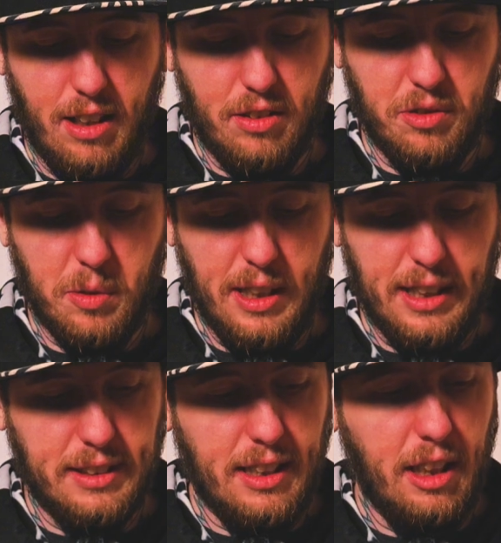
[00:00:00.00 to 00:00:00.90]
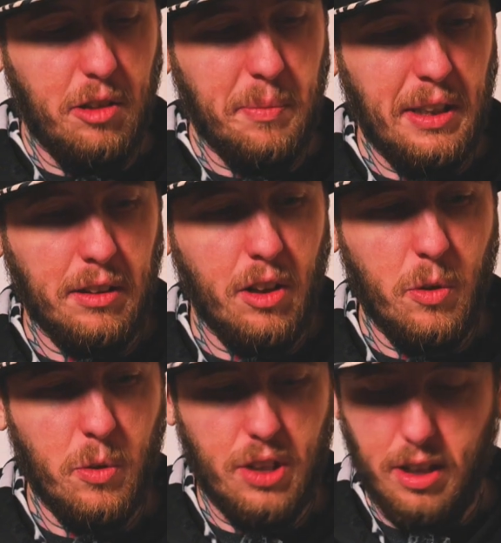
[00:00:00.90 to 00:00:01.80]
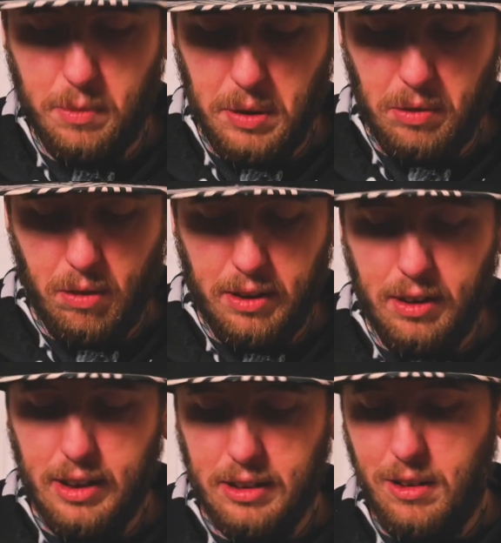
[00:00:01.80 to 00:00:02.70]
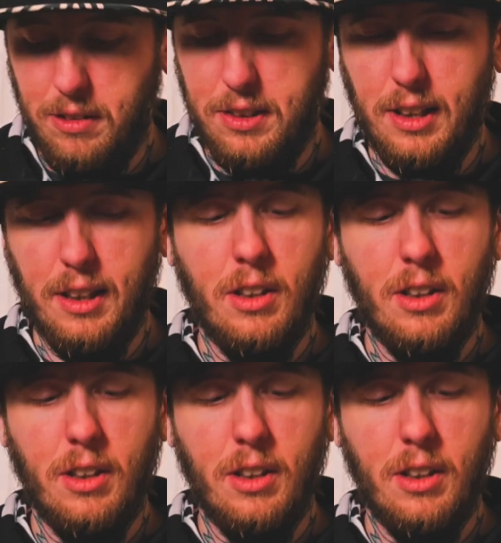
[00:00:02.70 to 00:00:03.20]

out of whack today and my nose has been running like crazy.